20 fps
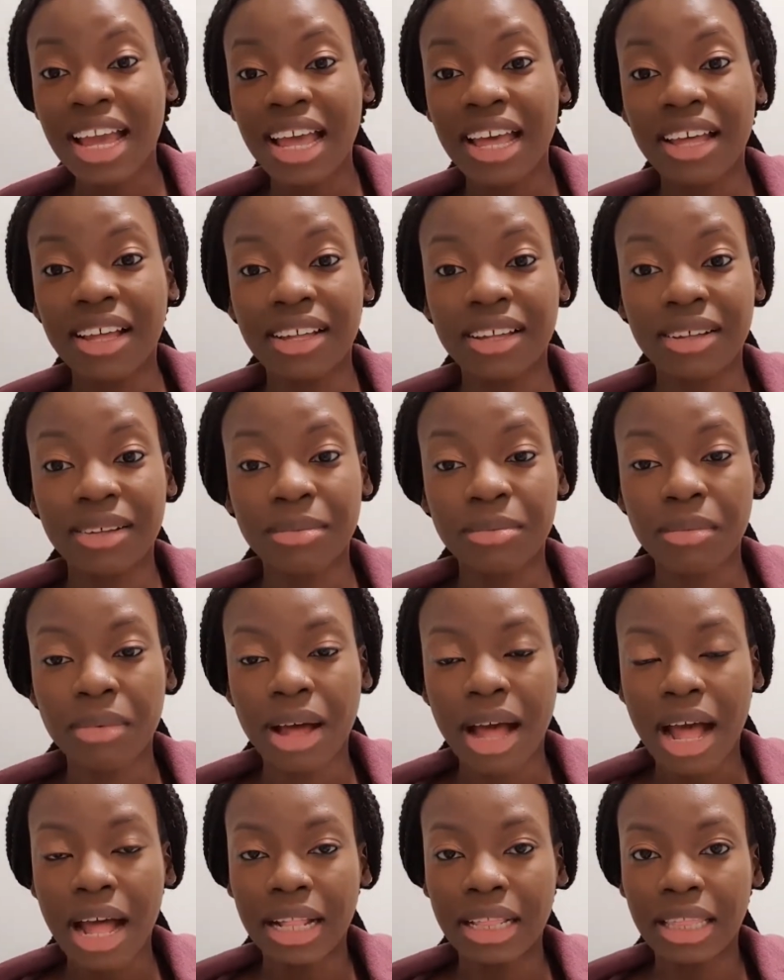
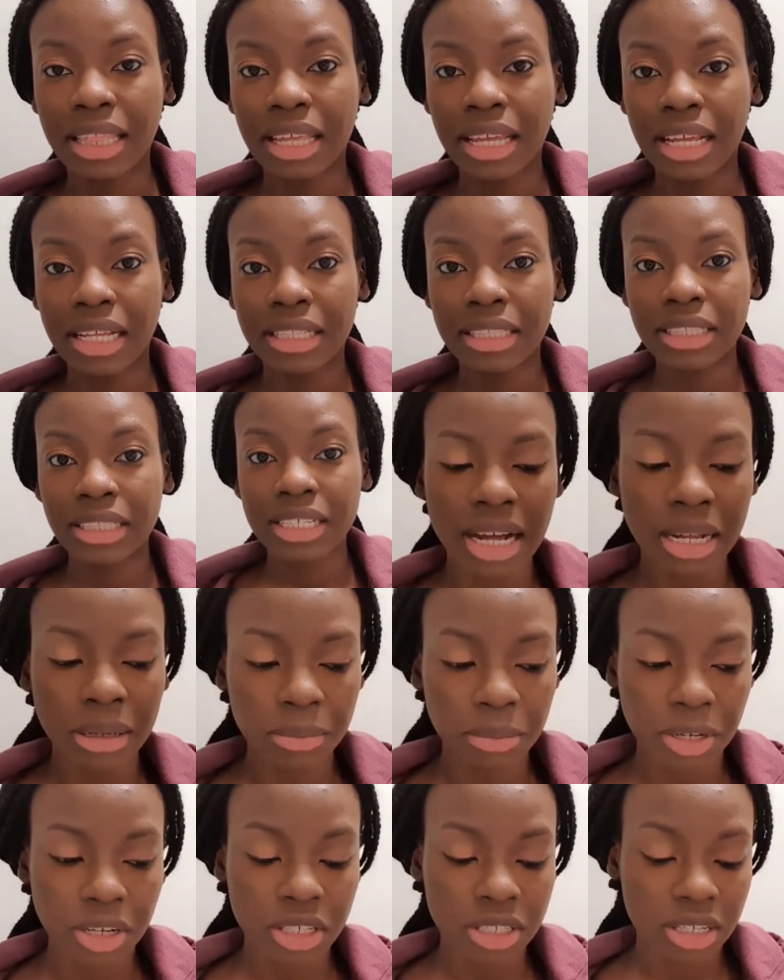And
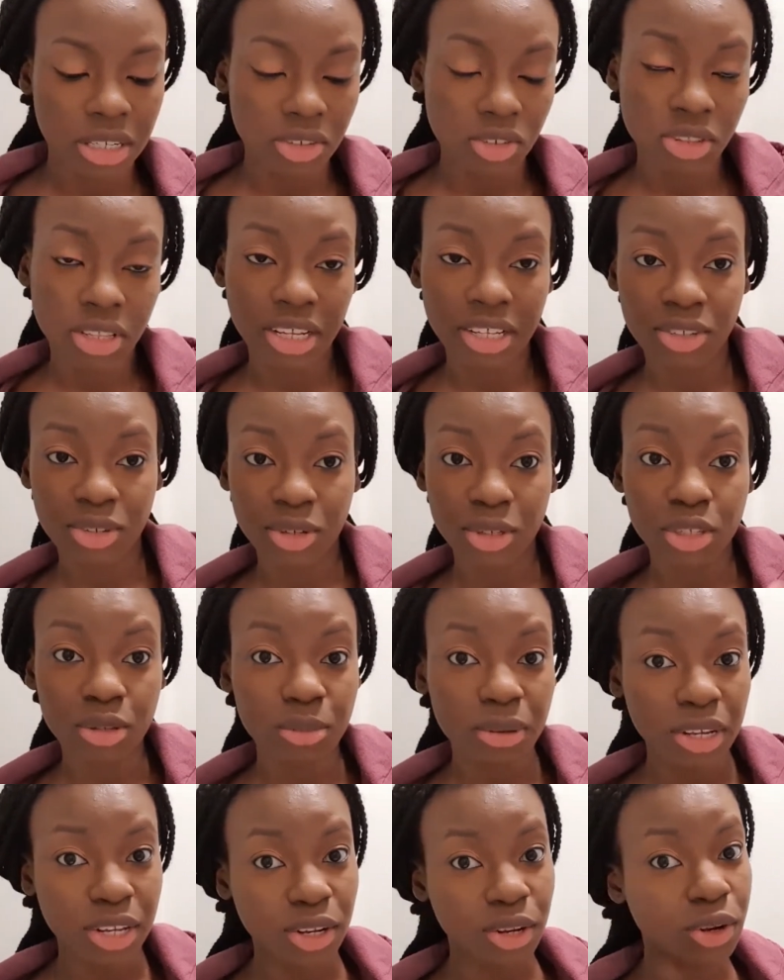because I know that it's going to
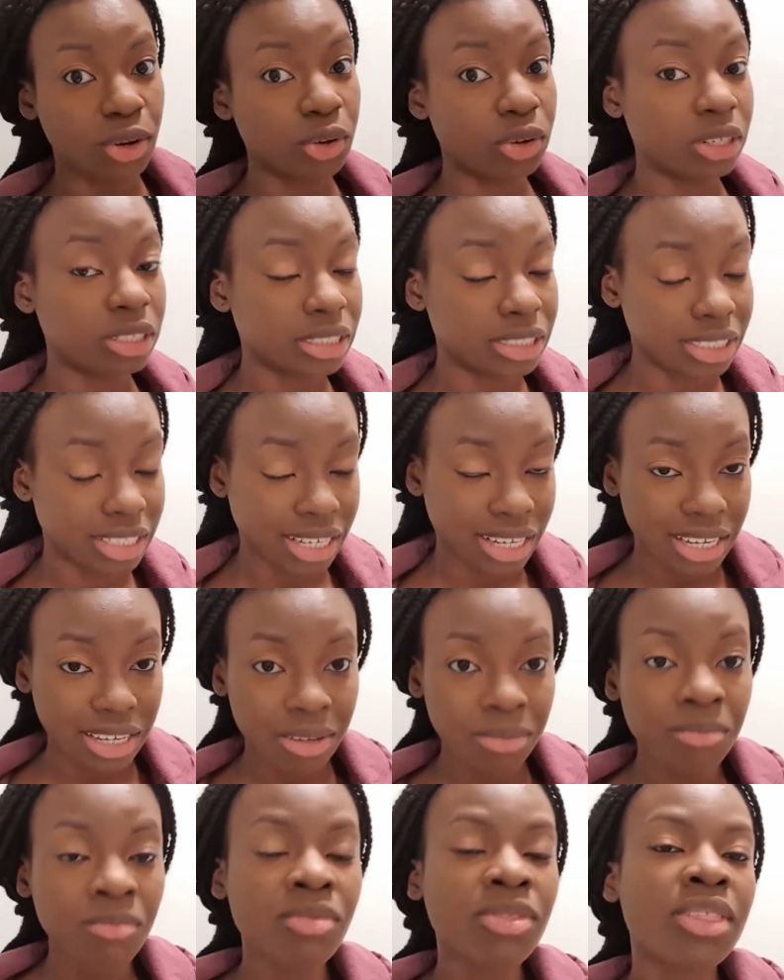be a long
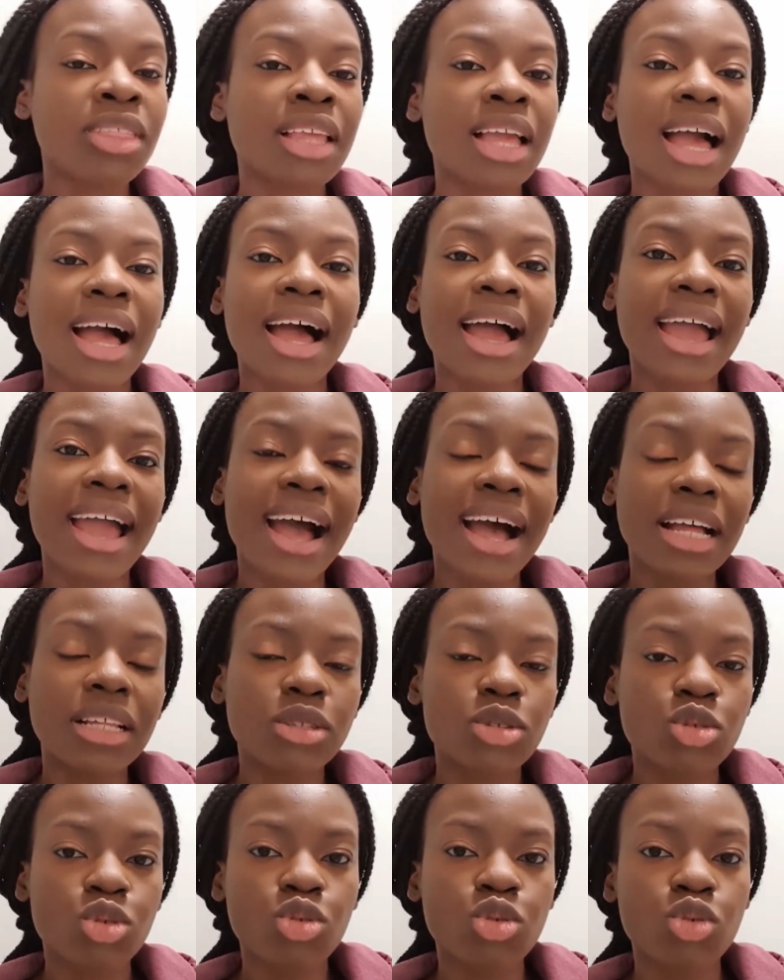day, I
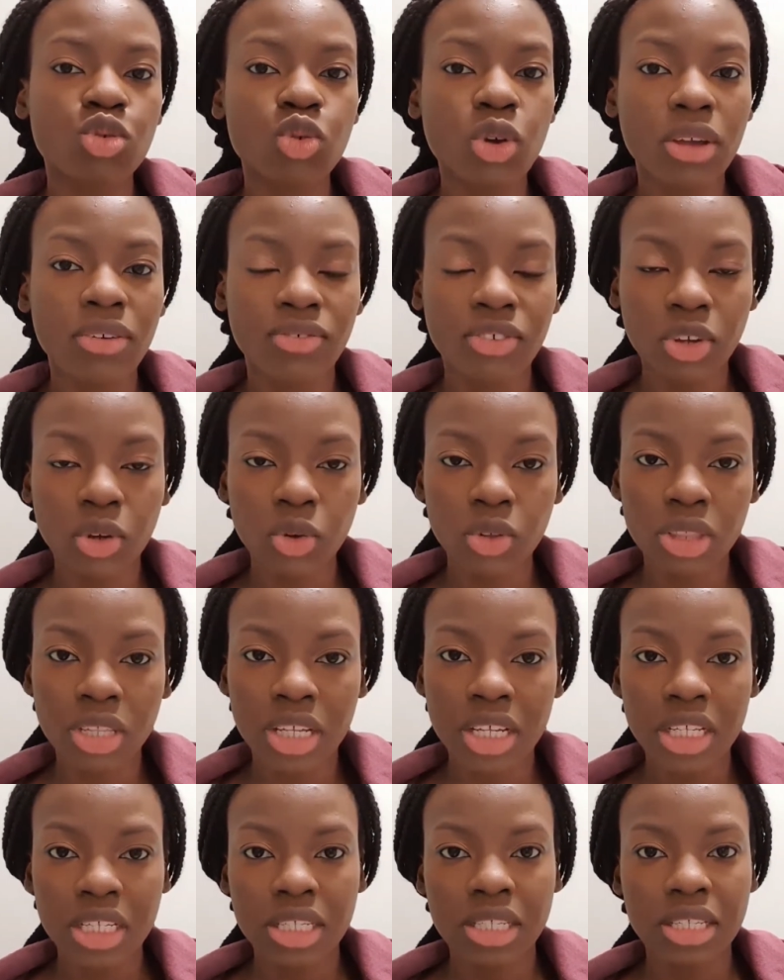had to do a few
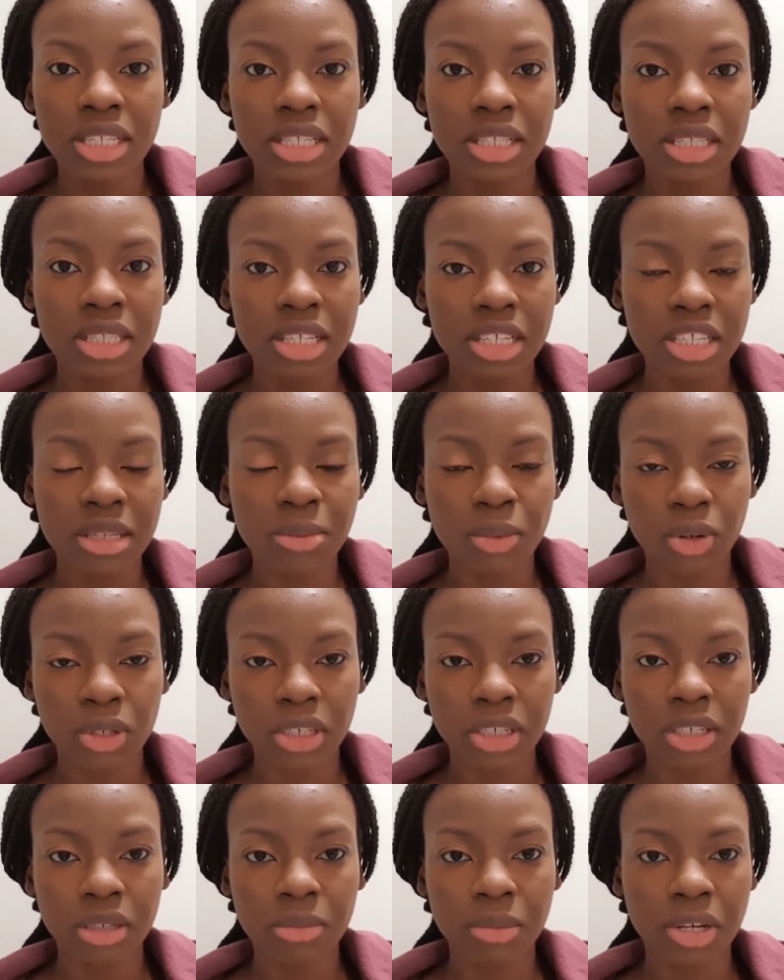things this
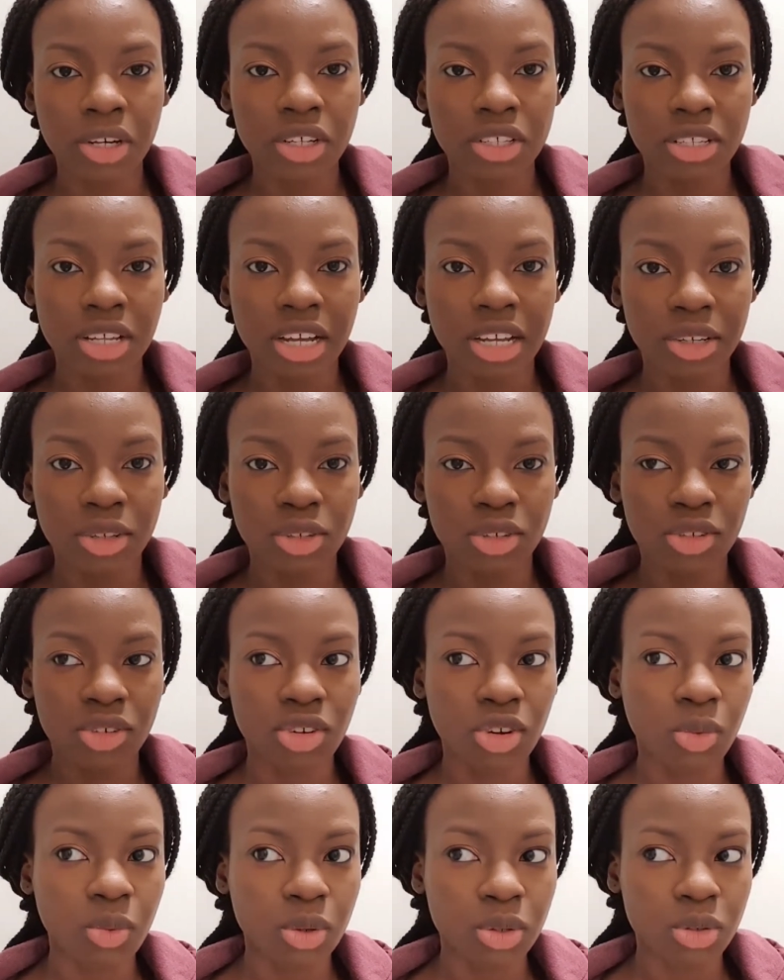morning because I do
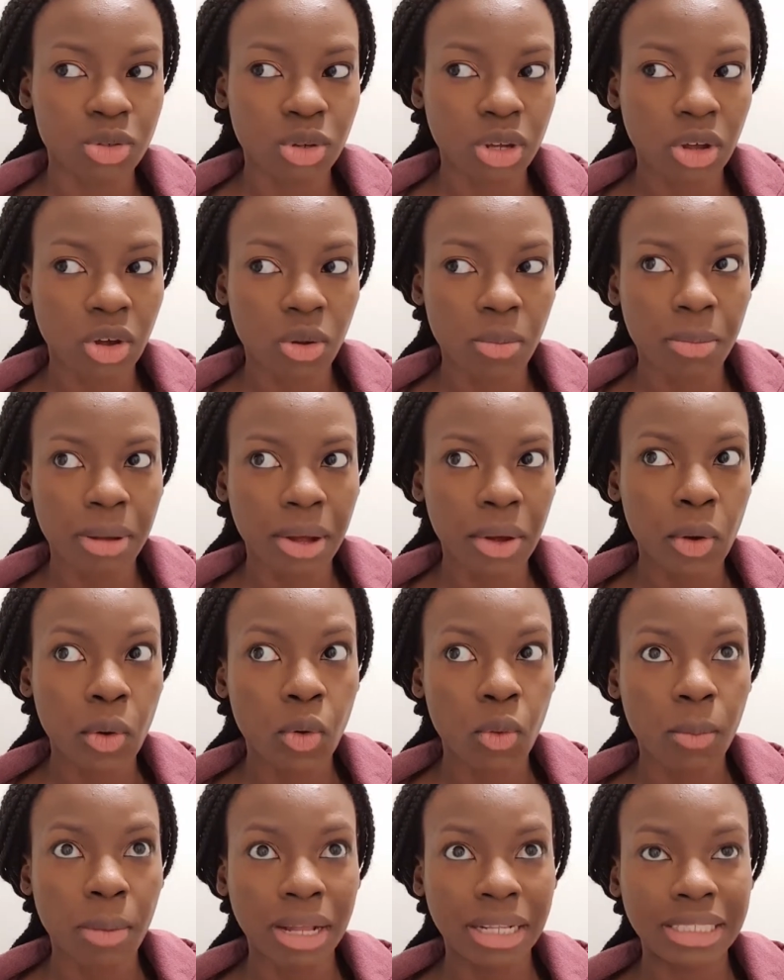not want to come back
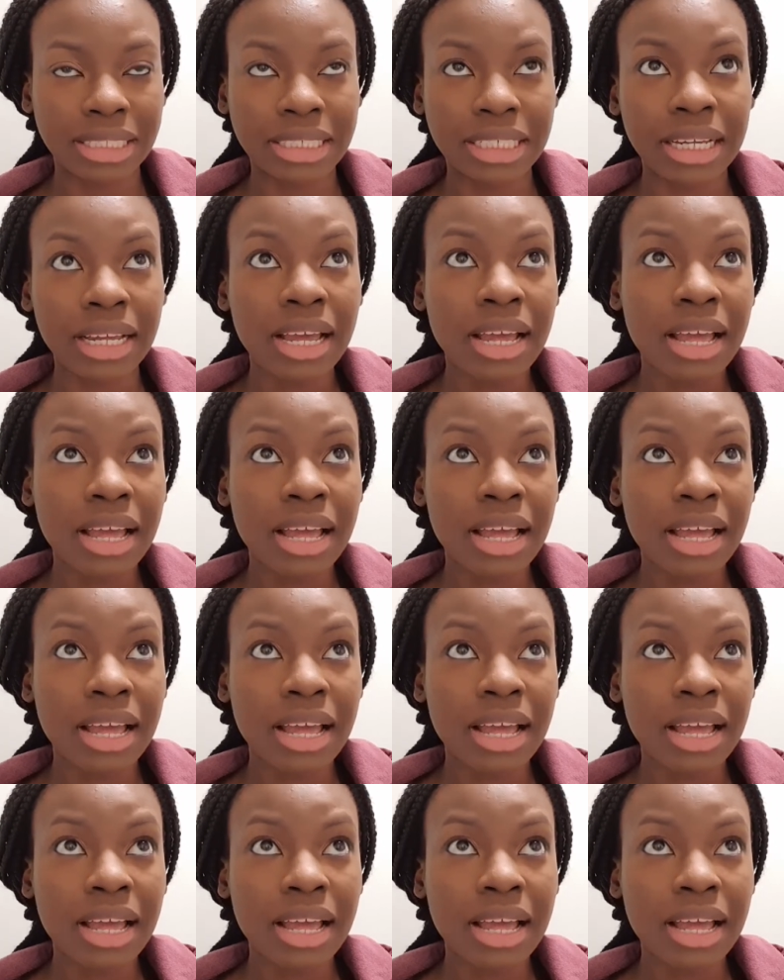home and